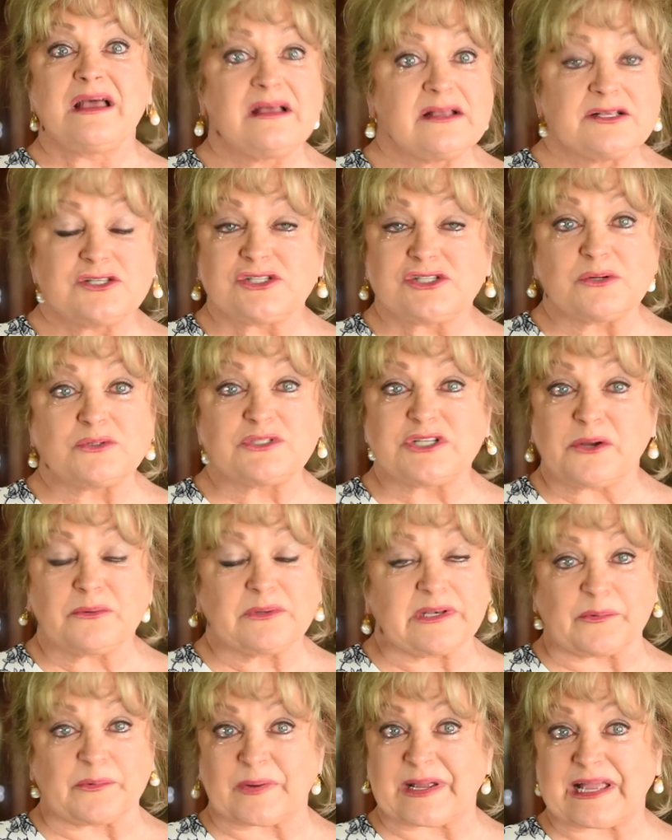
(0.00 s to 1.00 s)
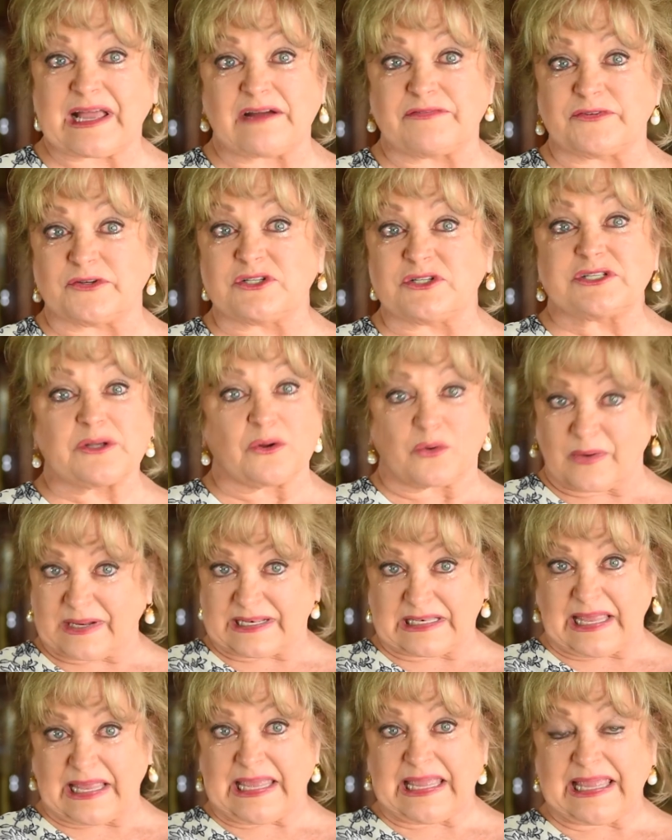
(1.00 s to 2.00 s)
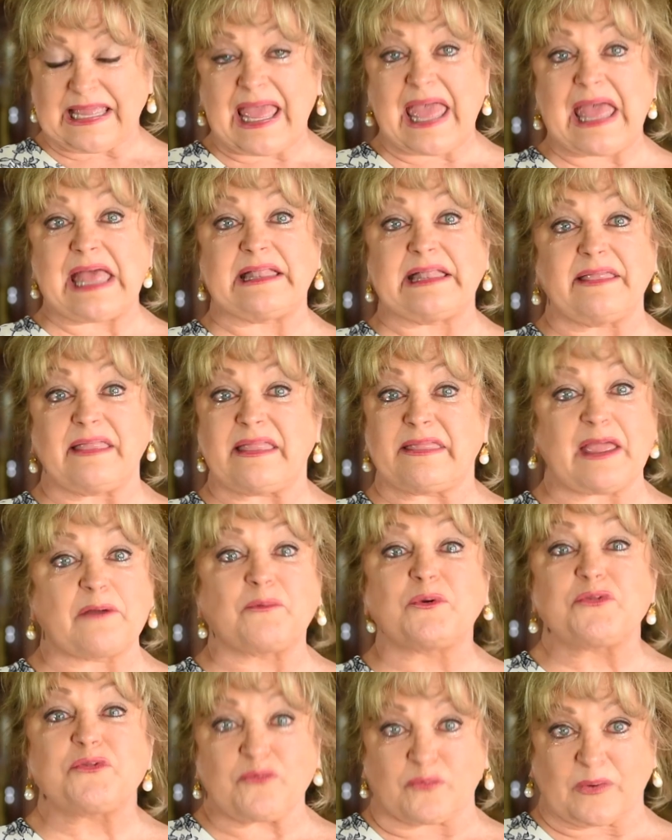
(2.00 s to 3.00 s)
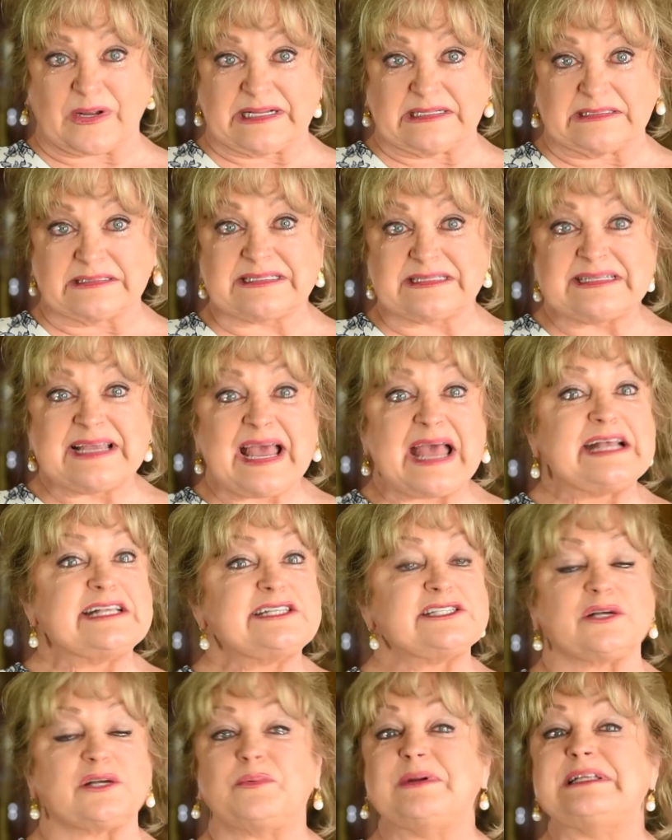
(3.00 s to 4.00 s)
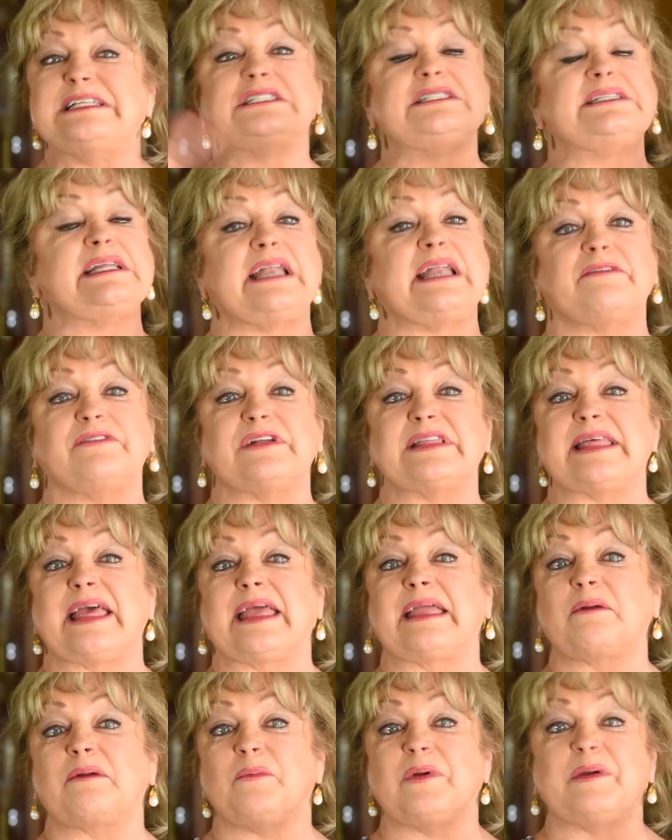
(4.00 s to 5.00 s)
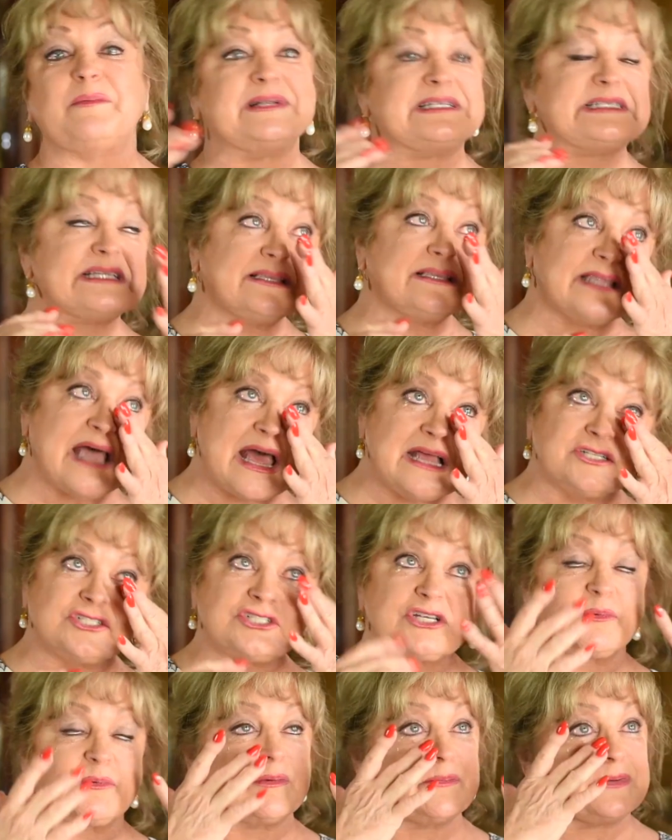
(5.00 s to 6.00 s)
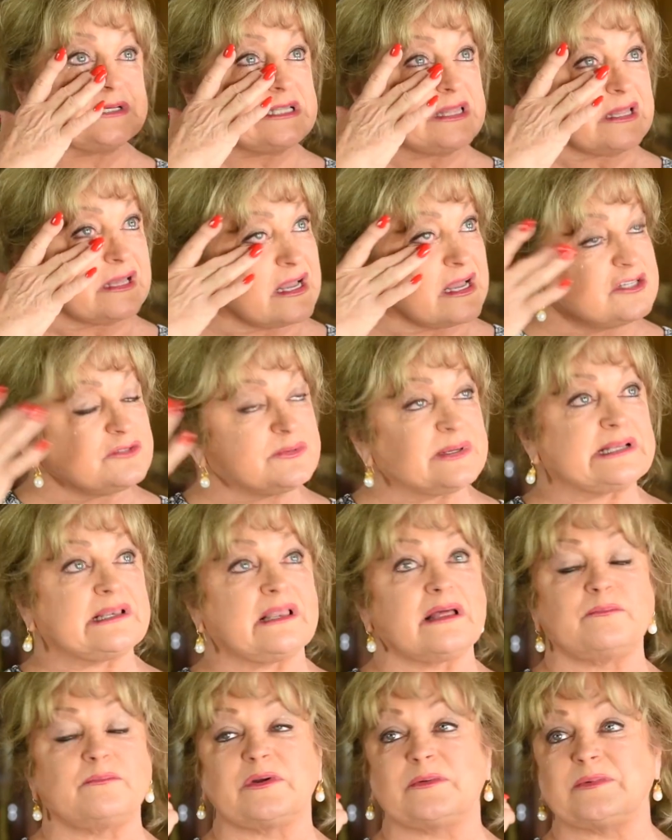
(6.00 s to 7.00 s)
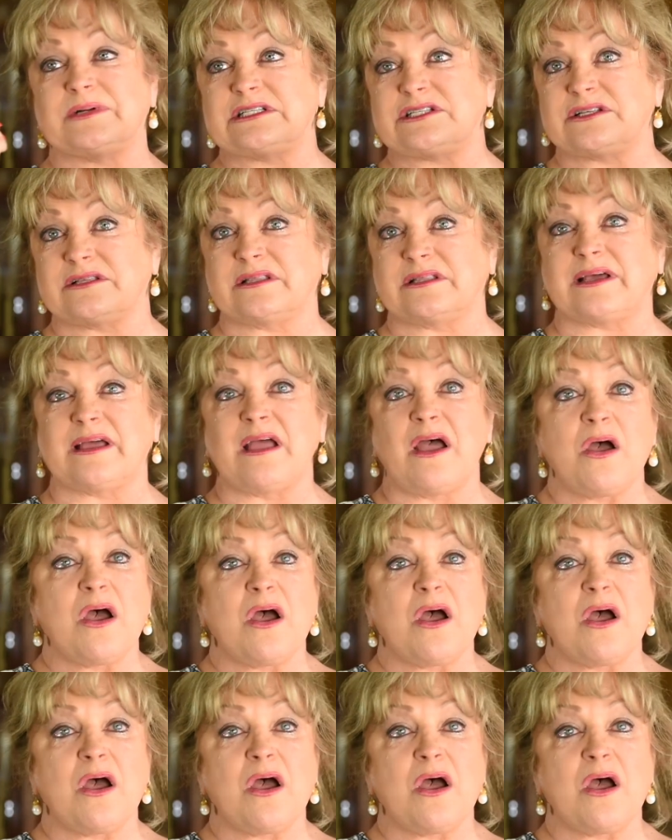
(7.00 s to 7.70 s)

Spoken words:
so totally recovered so quickly. And they were thrilled. So we just did everything. We went to lunch, and we went to the country club, we went to the